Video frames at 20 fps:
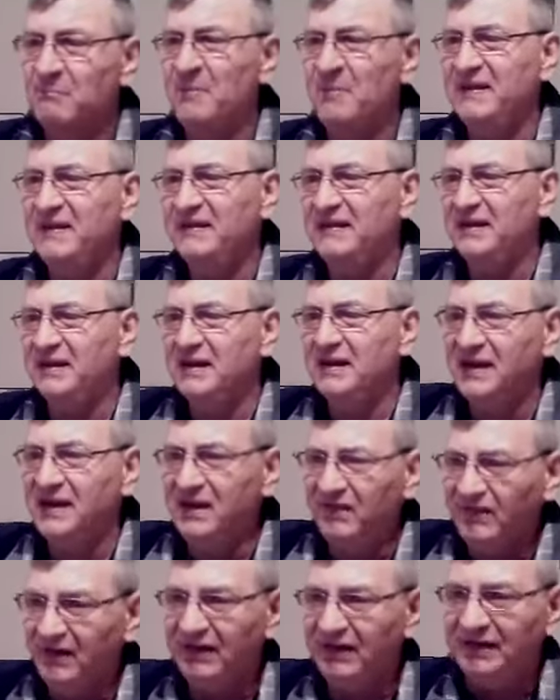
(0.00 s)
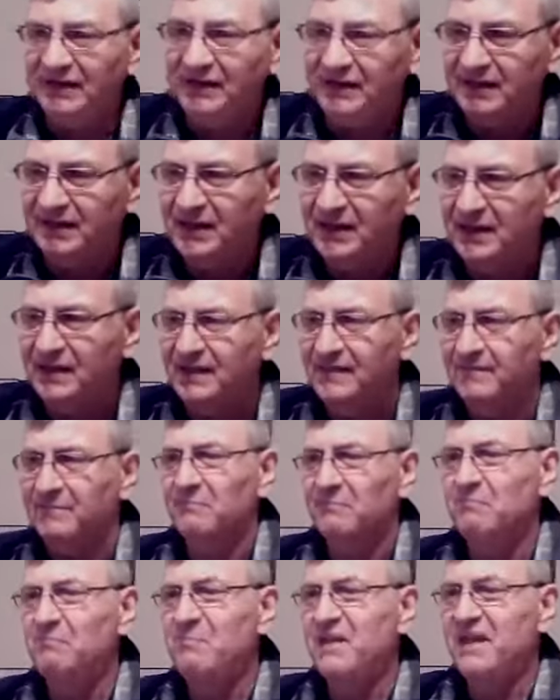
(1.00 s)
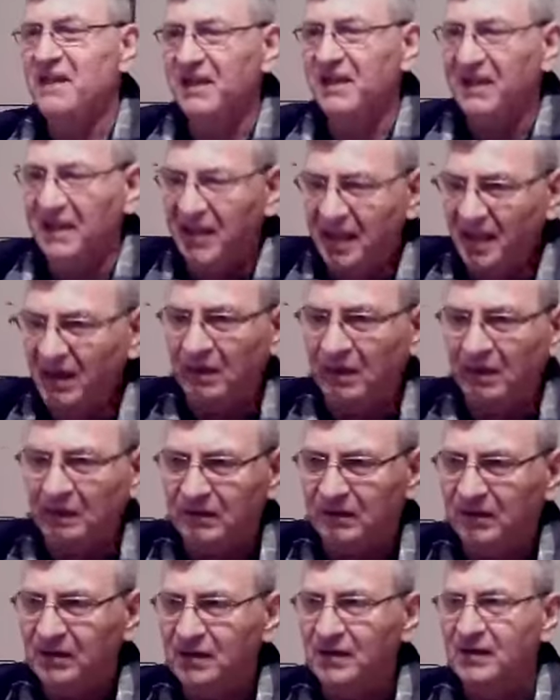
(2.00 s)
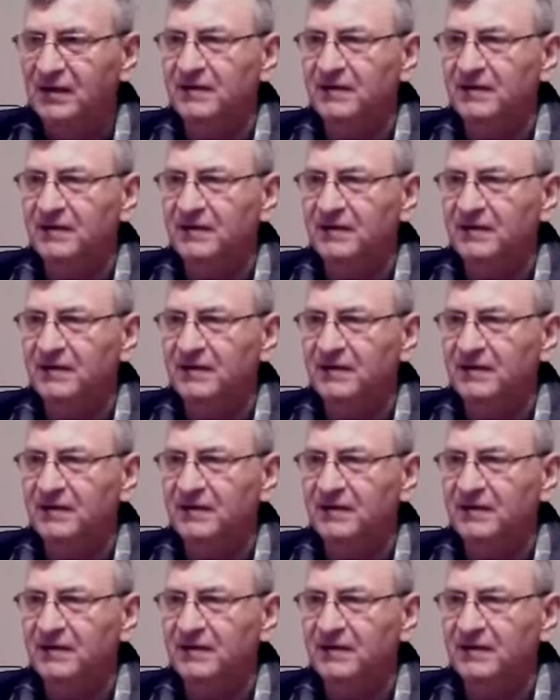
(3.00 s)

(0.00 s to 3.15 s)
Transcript: Be delivered. Be healed.